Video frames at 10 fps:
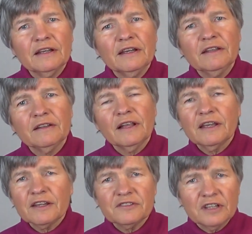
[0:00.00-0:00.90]
And
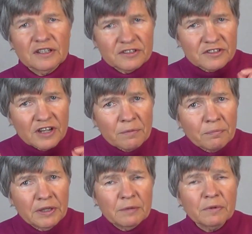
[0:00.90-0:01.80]
like I said,
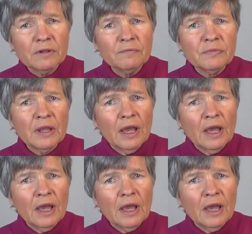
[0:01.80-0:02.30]
some people